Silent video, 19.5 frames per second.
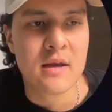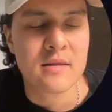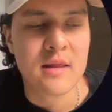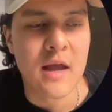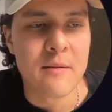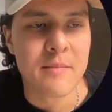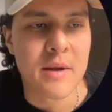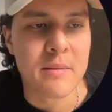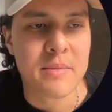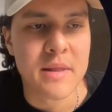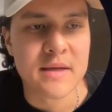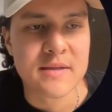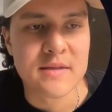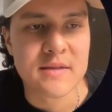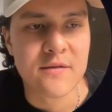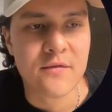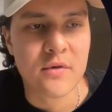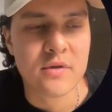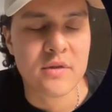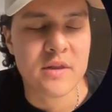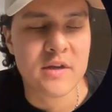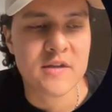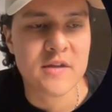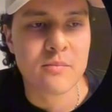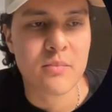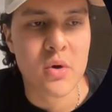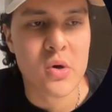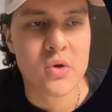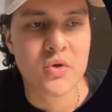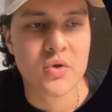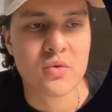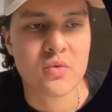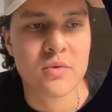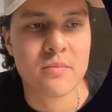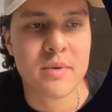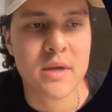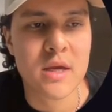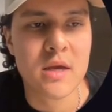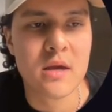time complexity for this approach would
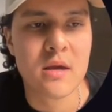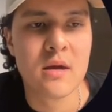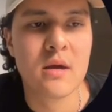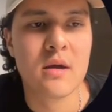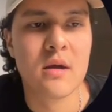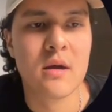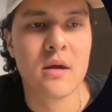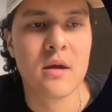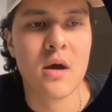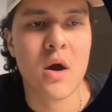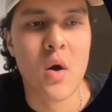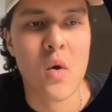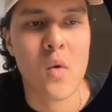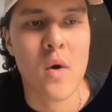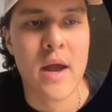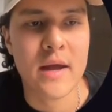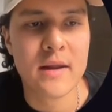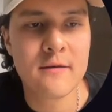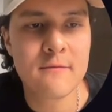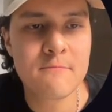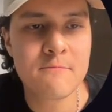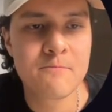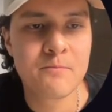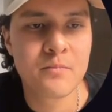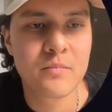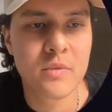be ON.